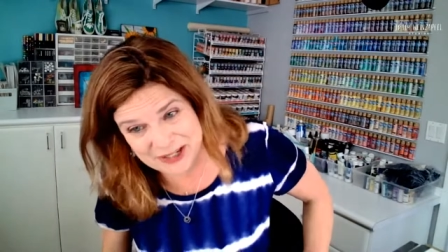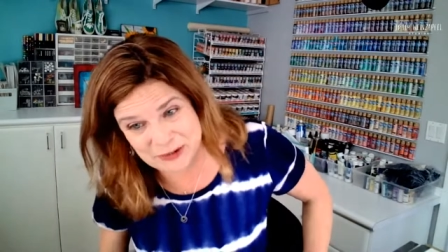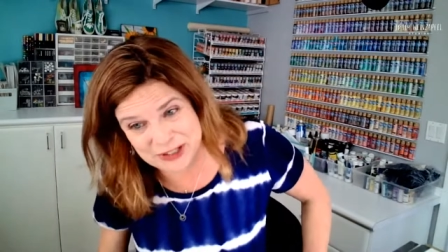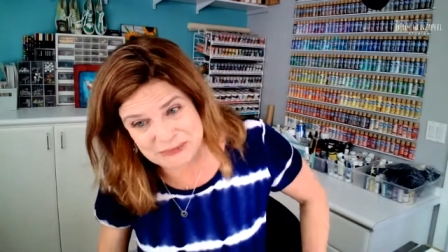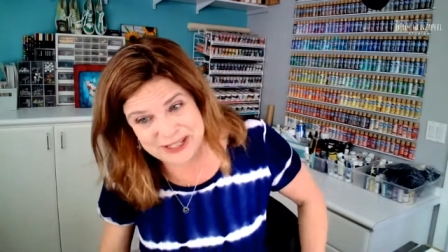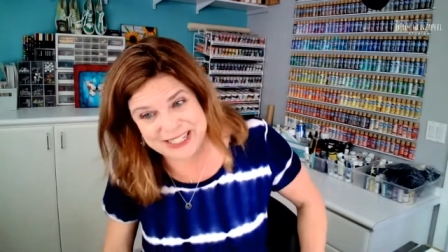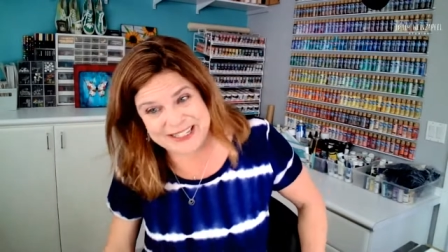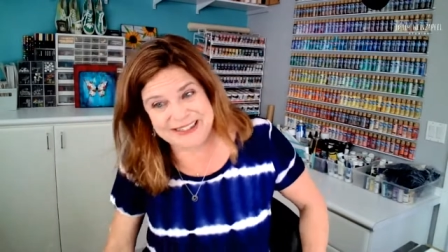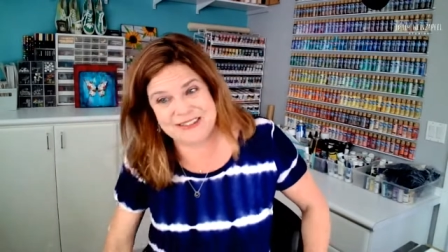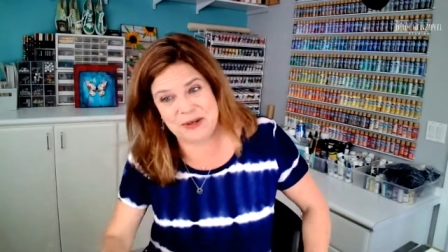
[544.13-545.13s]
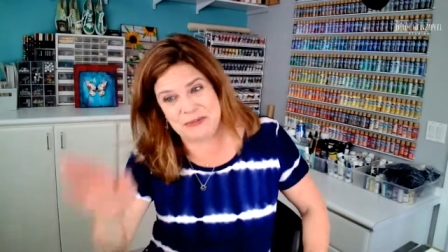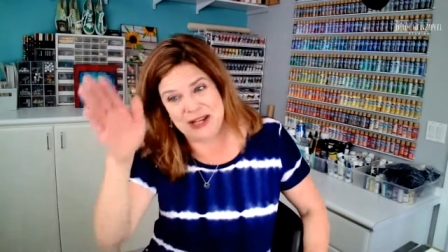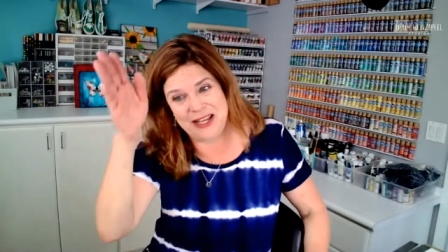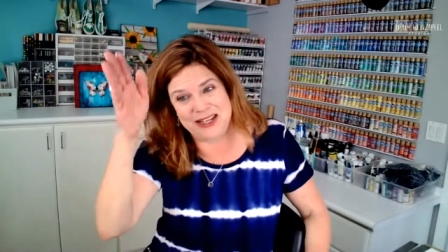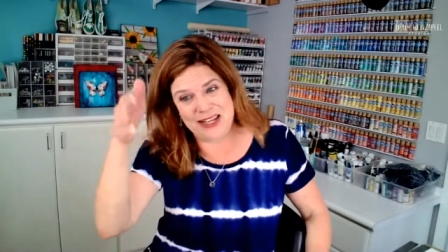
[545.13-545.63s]
I will admit it. So
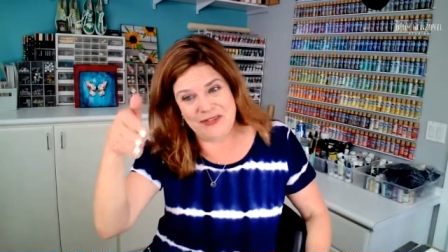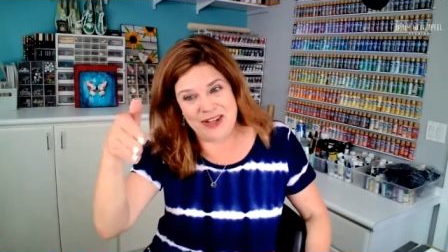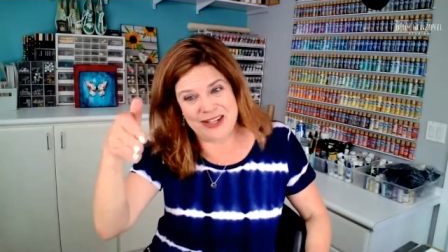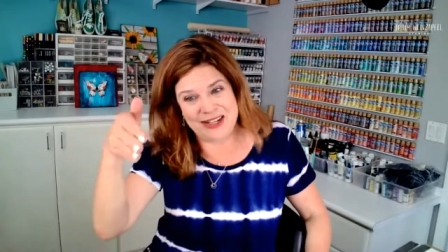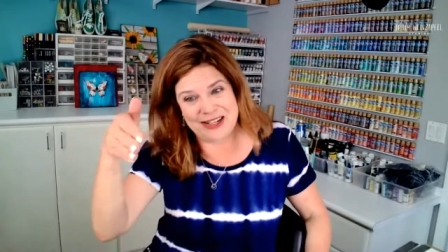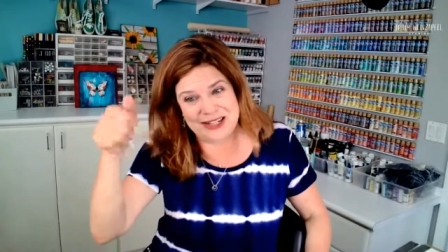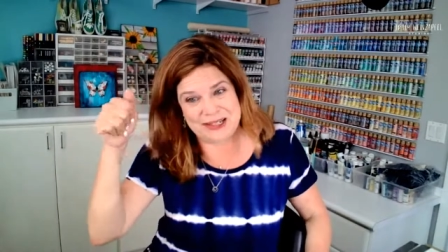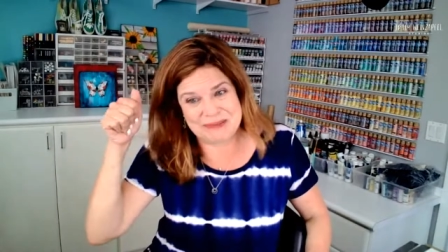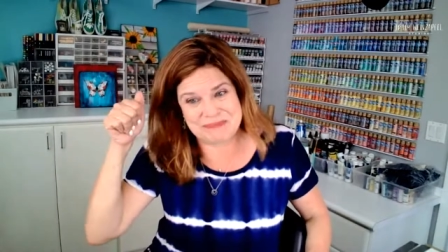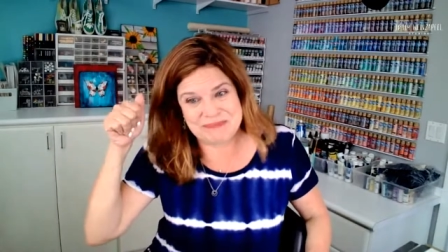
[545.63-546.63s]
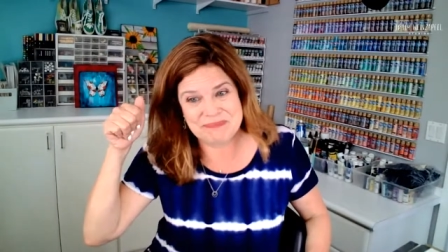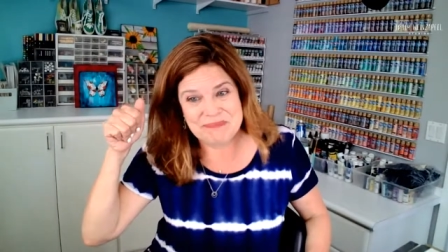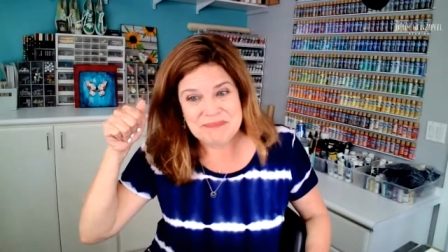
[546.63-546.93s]
I'm not even, I'm